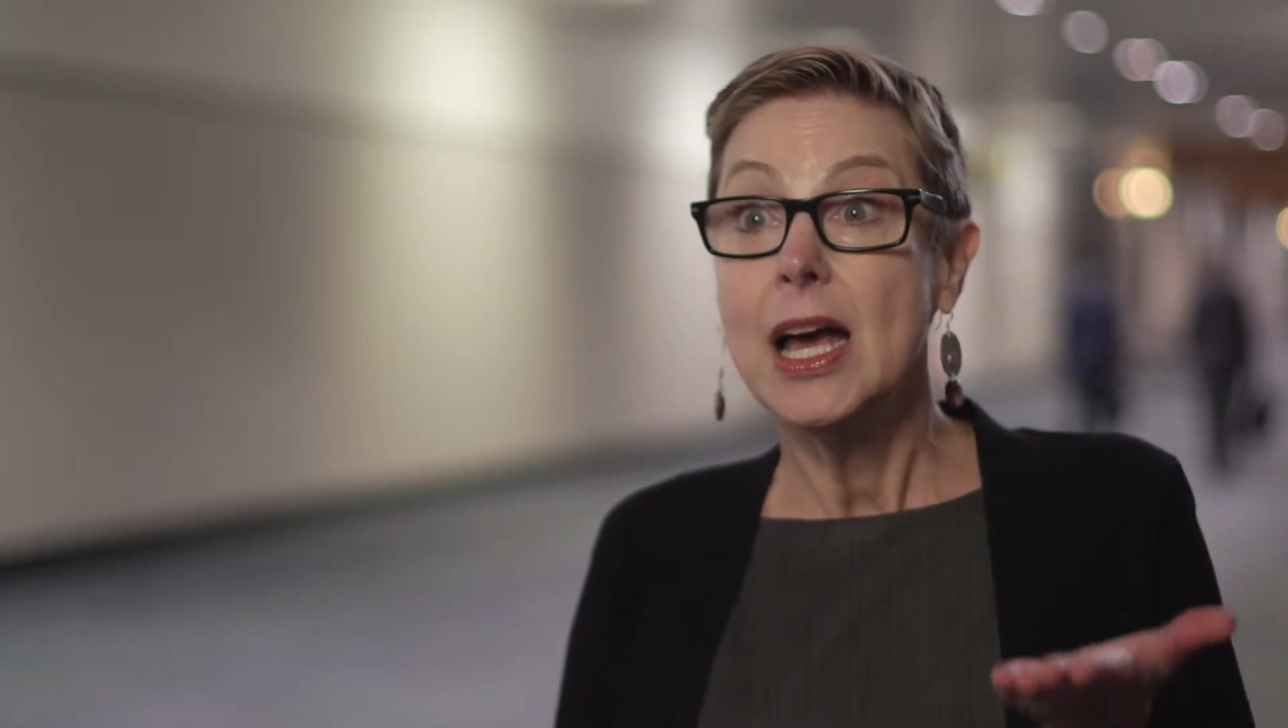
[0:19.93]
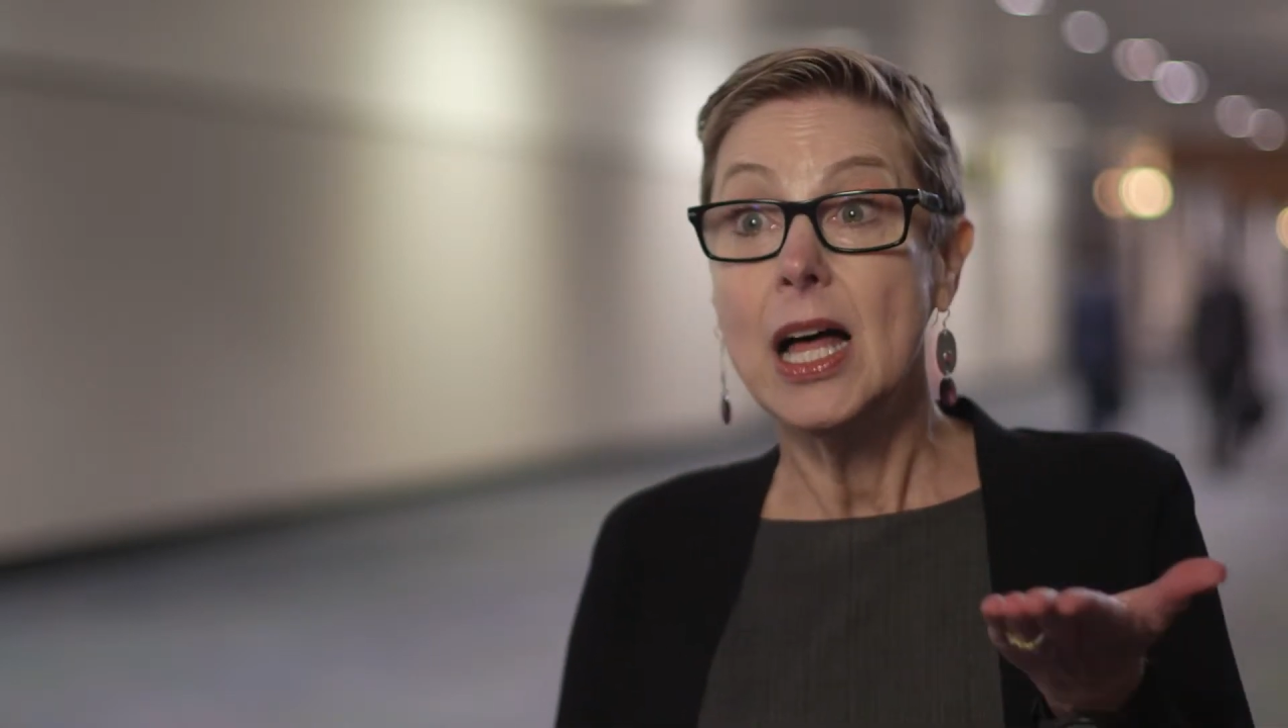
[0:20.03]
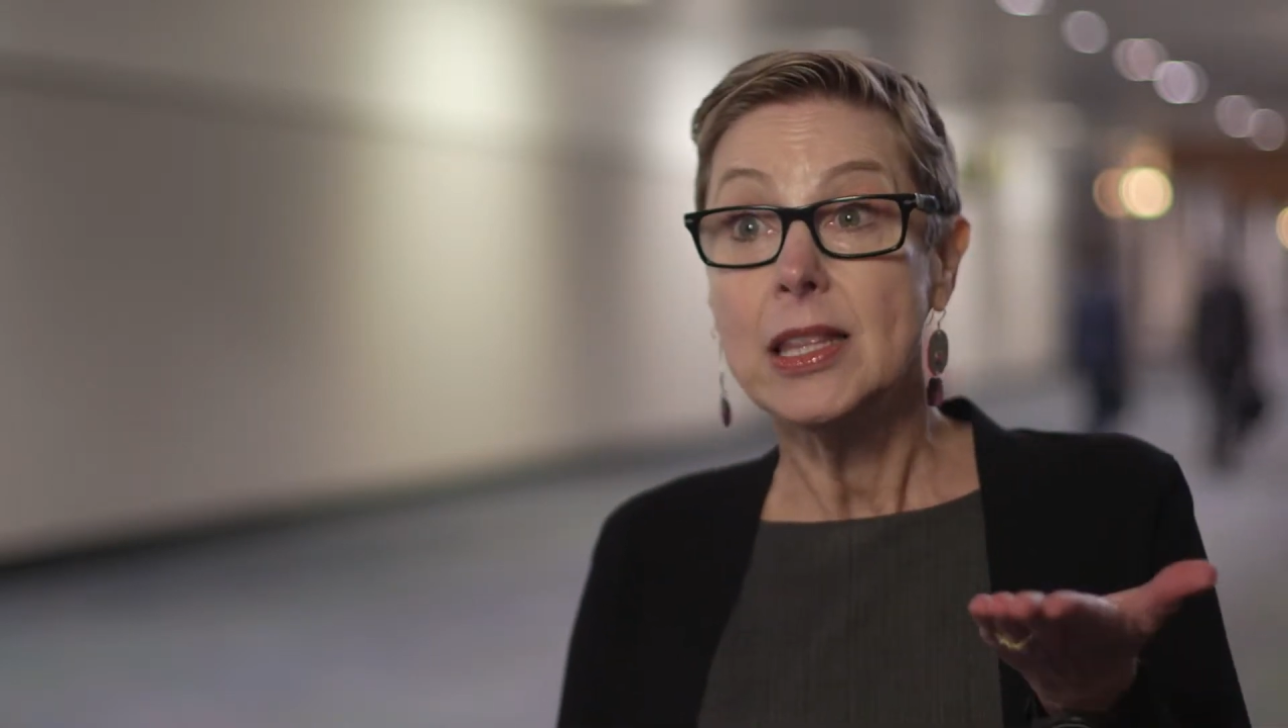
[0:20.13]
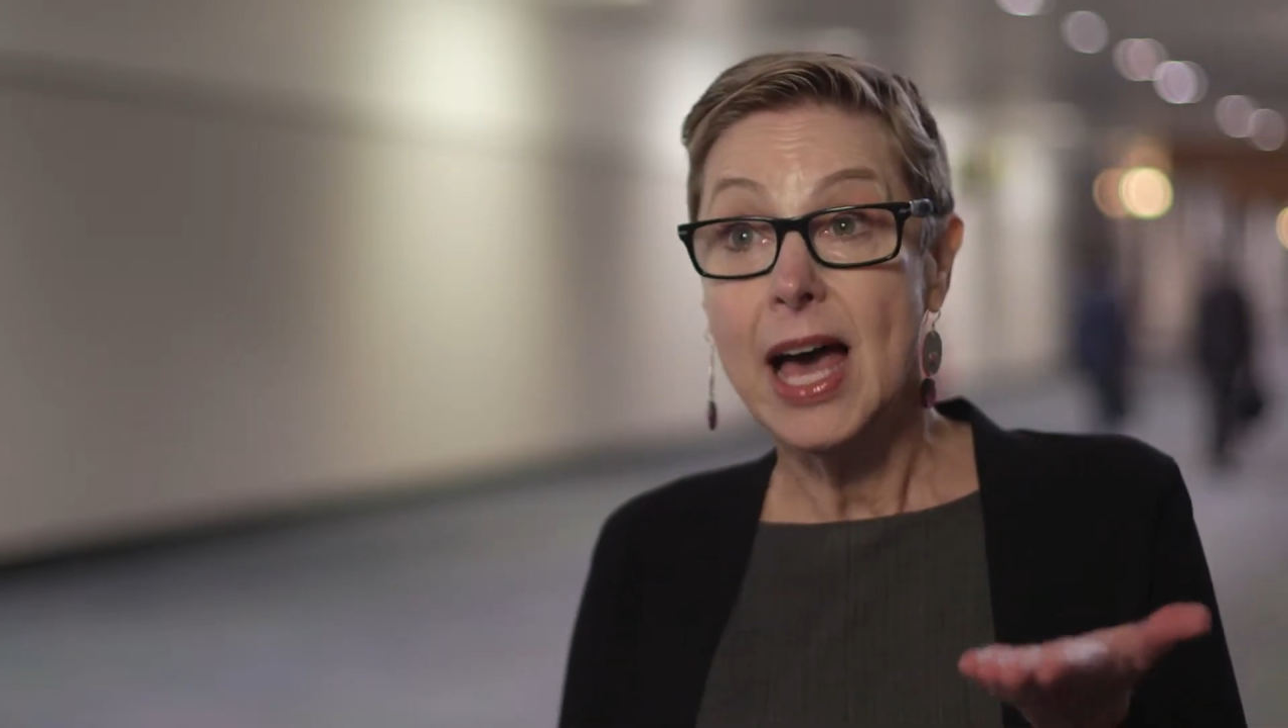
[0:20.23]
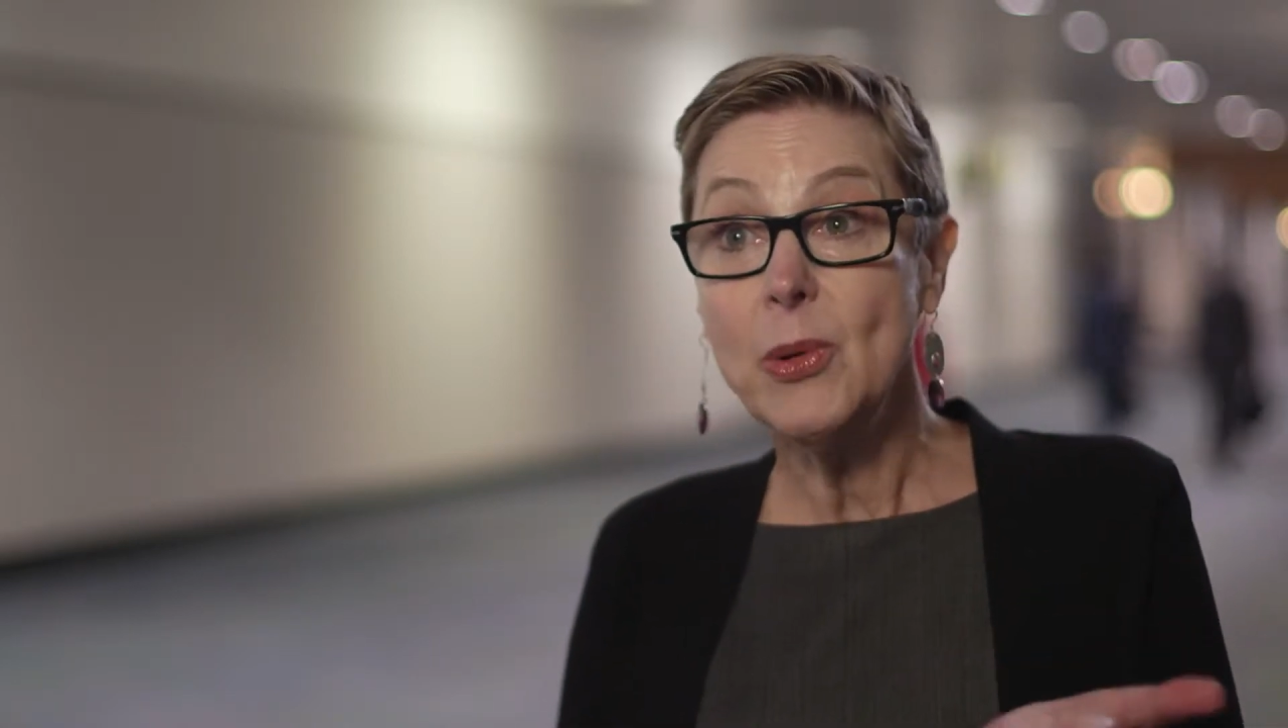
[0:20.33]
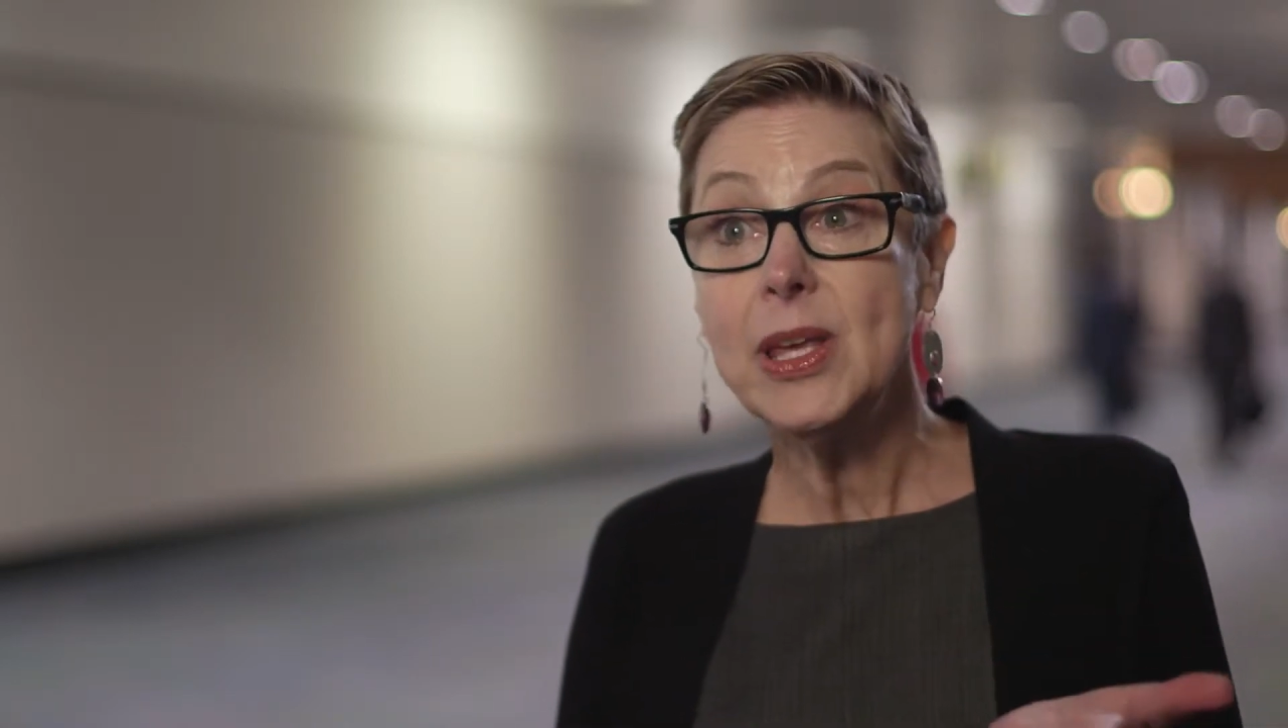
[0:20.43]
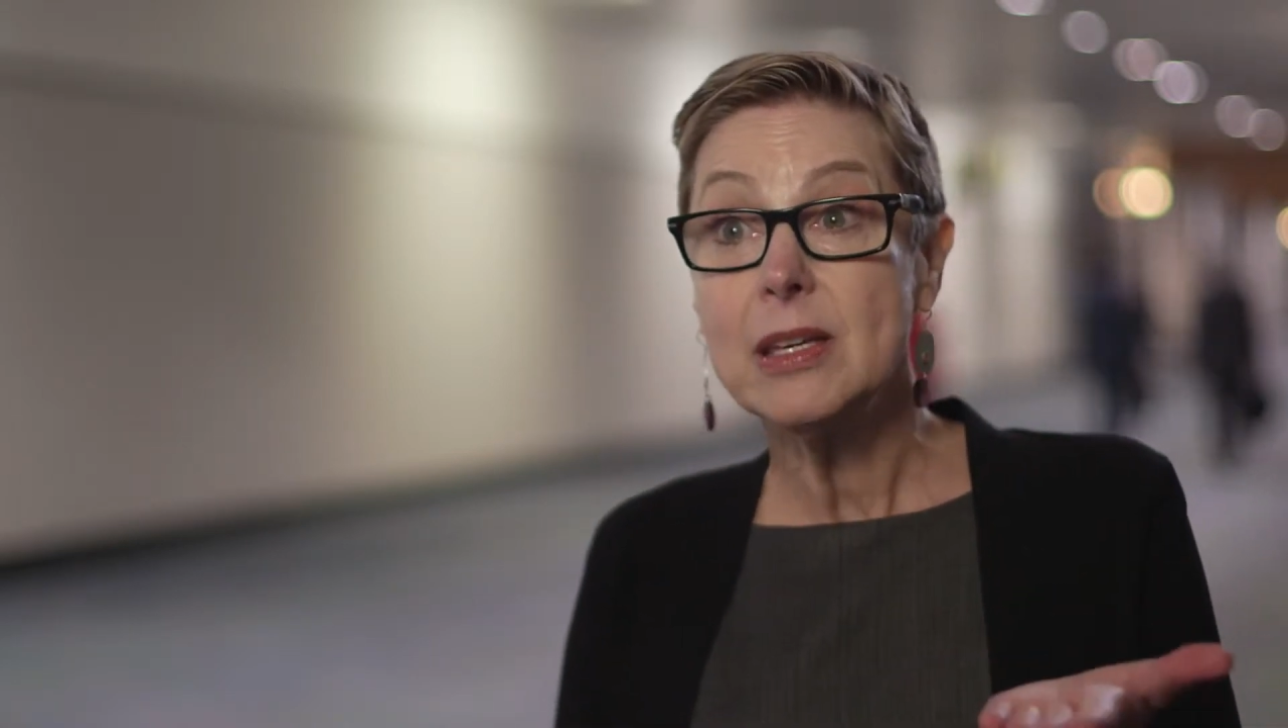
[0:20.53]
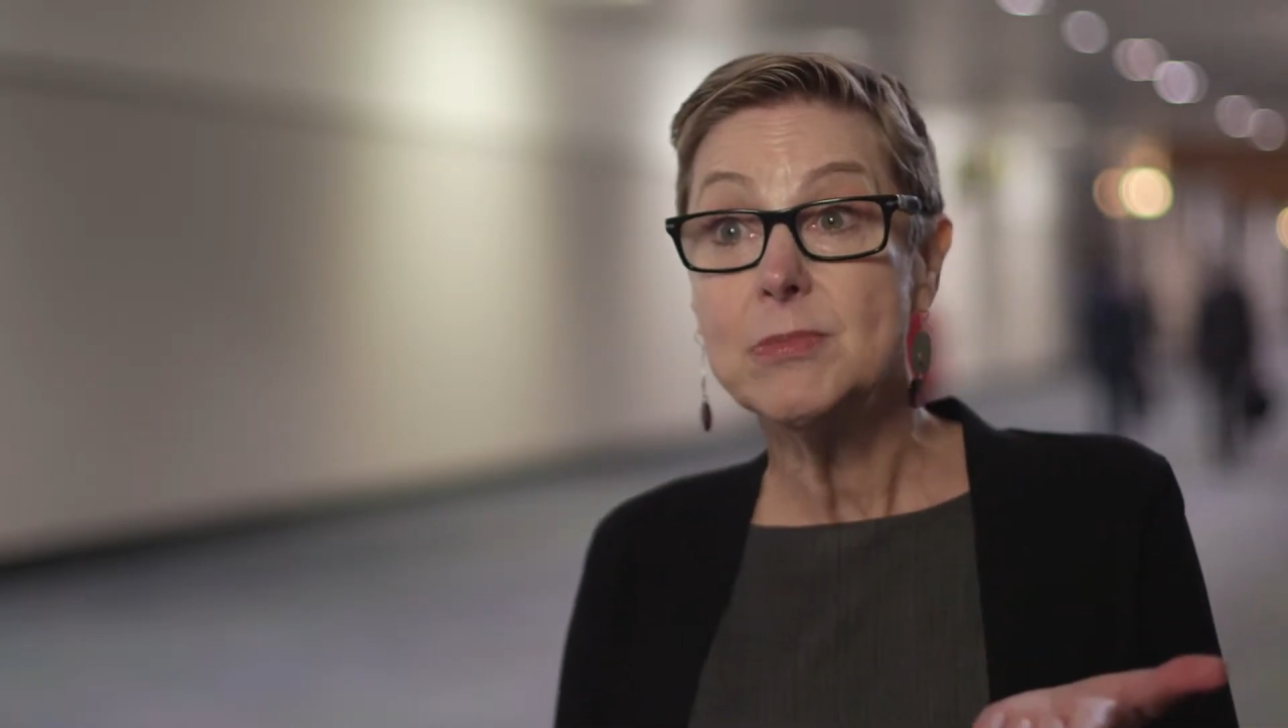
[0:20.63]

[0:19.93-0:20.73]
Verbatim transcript: allowing